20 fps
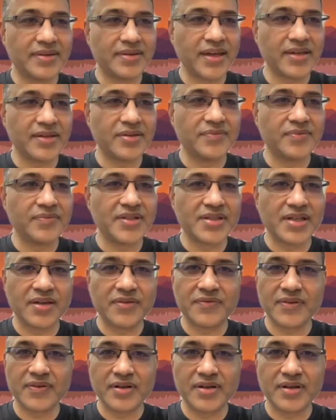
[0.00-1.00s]
Thank you,
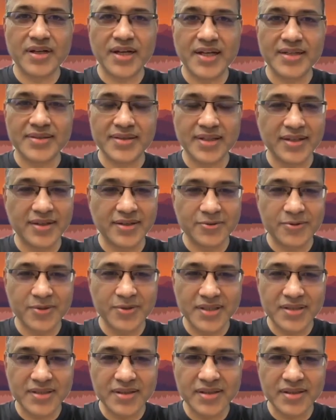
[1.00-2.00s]
Vijay, for asking a
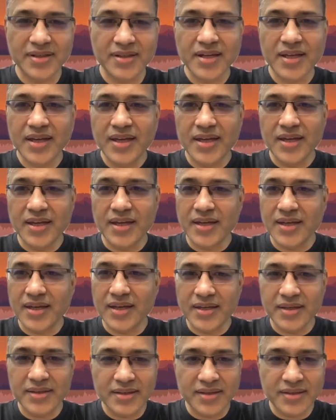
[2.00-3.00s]
question.
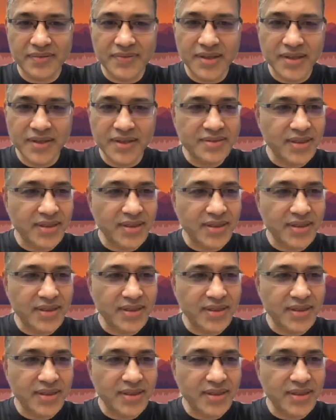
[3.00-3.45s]
If there is